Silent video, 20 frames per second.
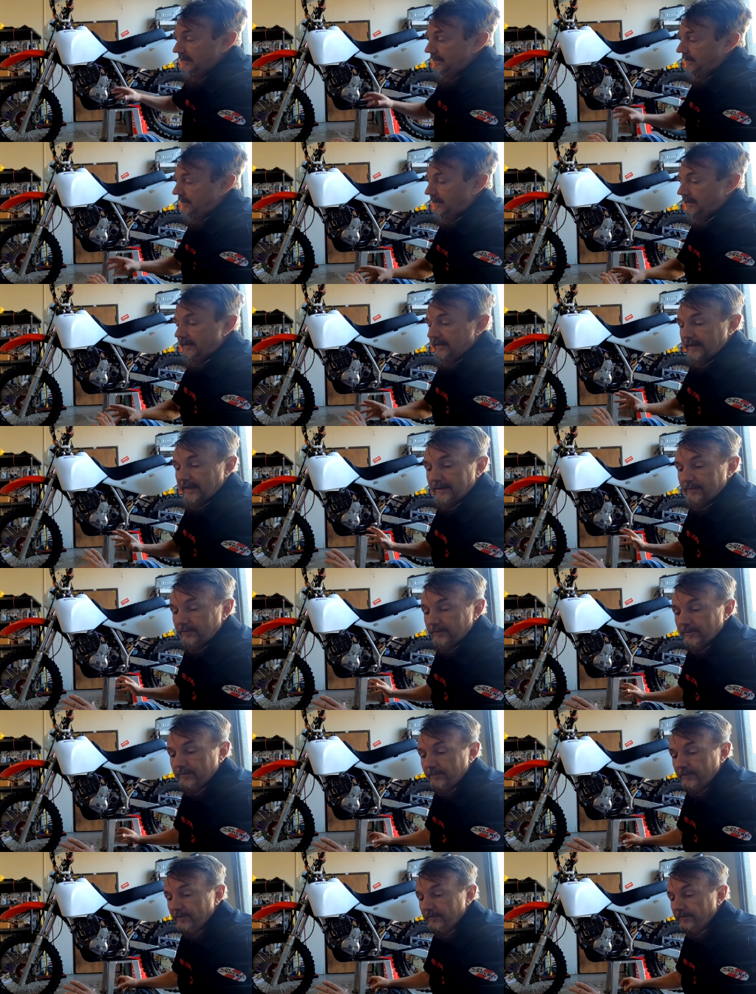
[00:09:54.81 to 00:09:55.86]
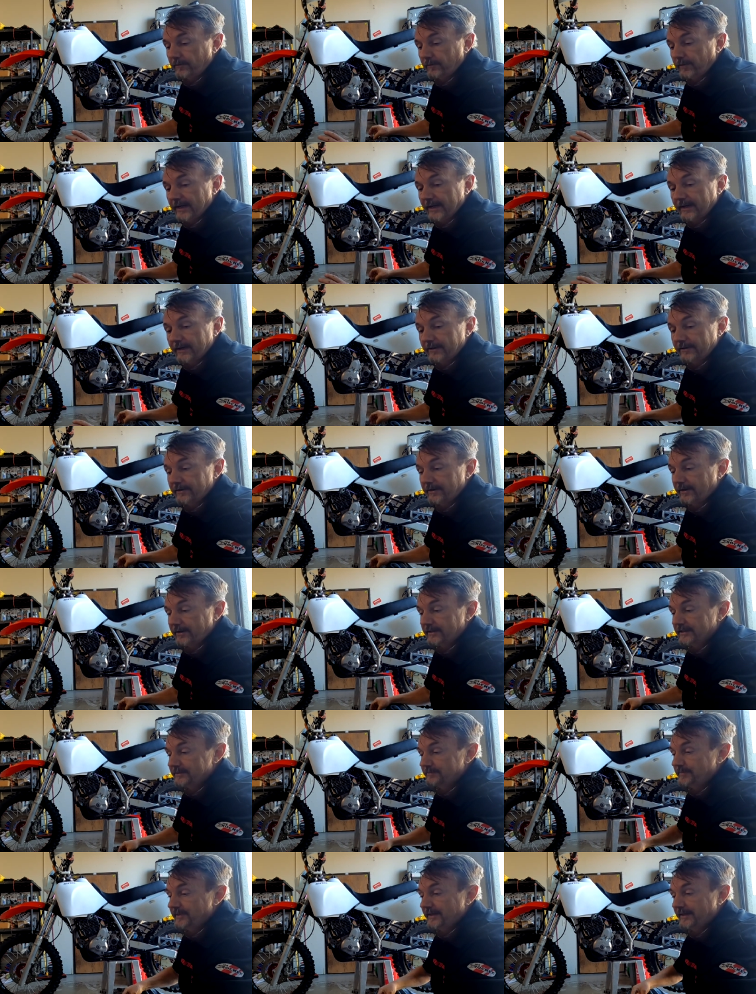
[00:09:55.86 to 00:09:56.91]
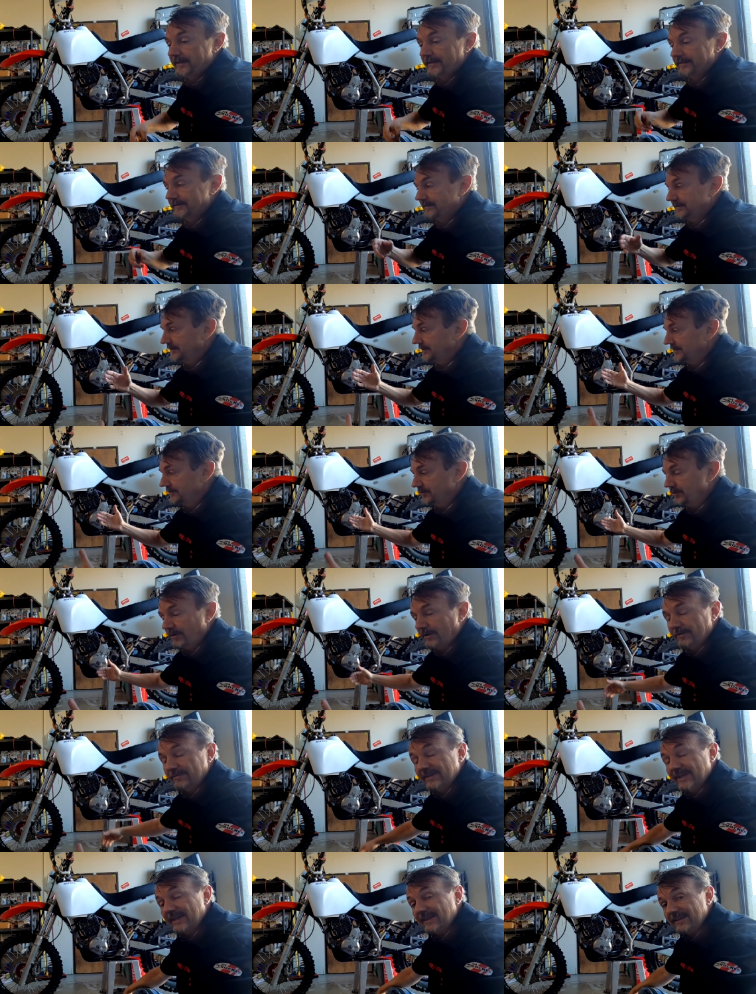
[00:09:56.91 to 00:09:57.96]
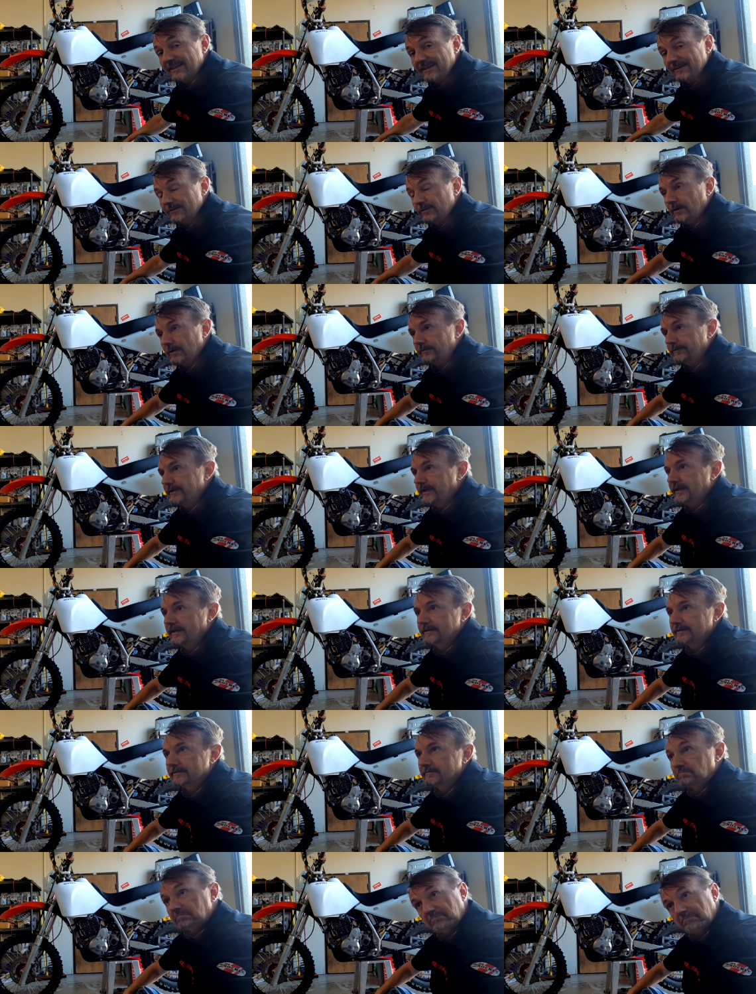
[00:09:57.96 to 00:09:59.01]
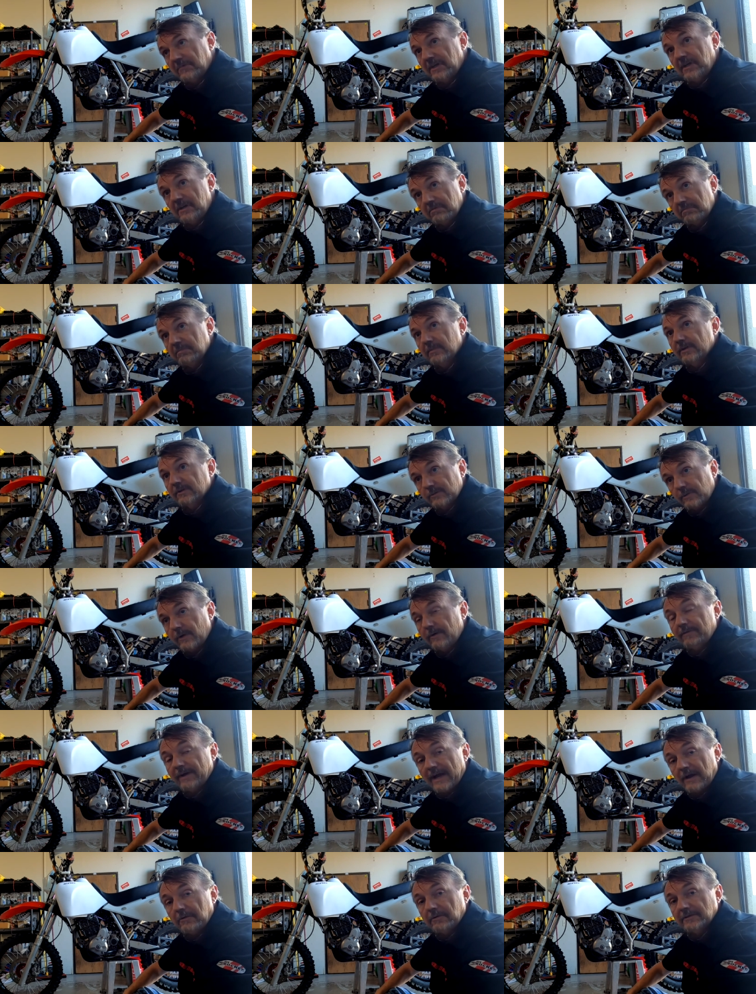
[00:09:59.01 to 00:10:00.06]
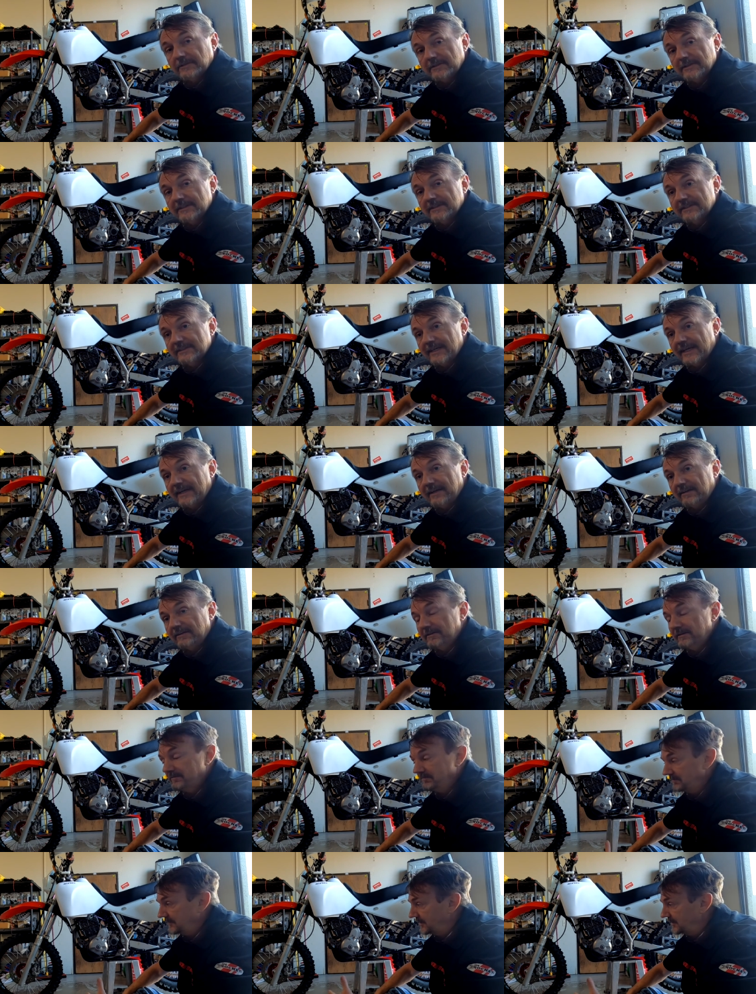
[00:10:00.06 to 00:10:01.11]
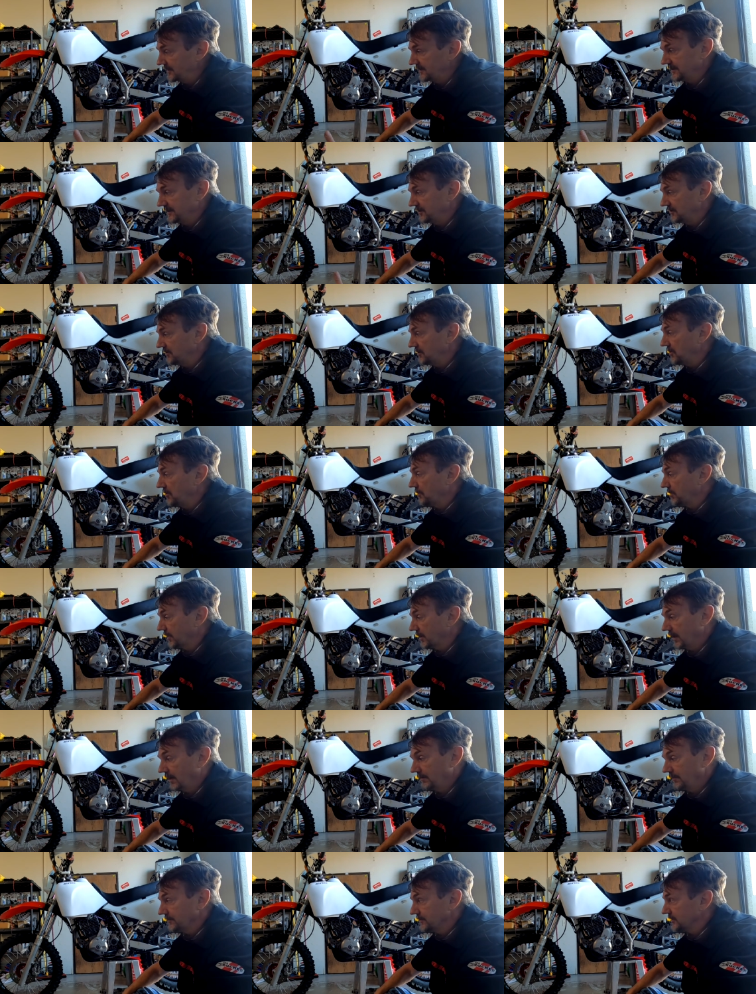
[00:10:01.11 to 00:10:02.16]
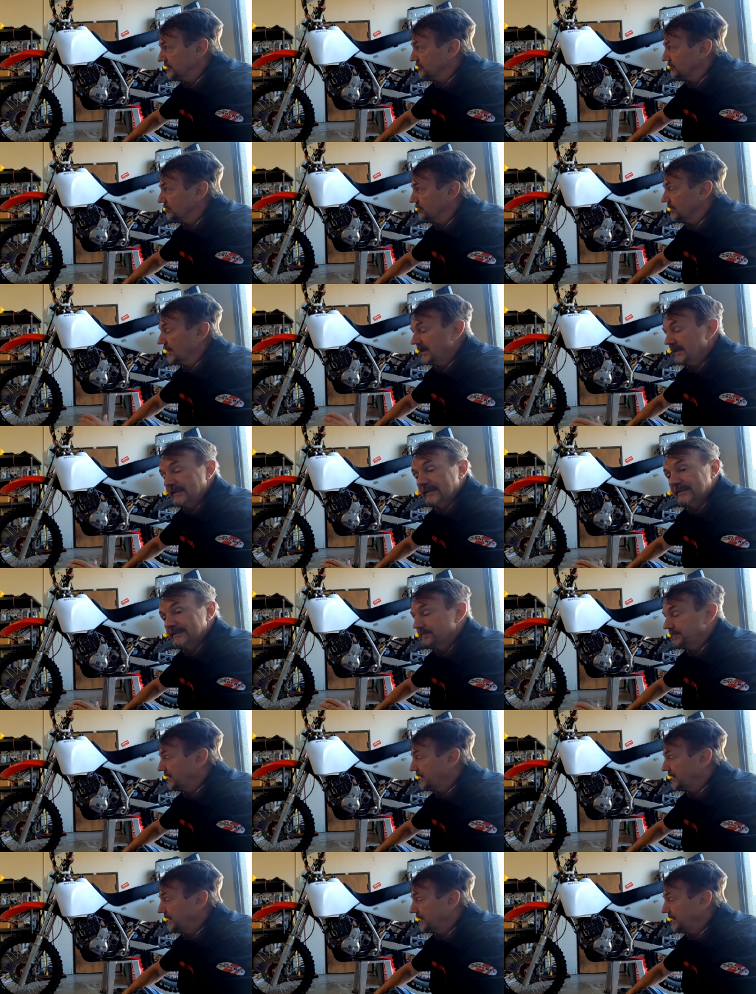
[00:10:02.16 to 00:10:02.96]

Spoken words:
able to move around, spend 12 days, yeah, 12 hours in the saddle, still no problem, just running this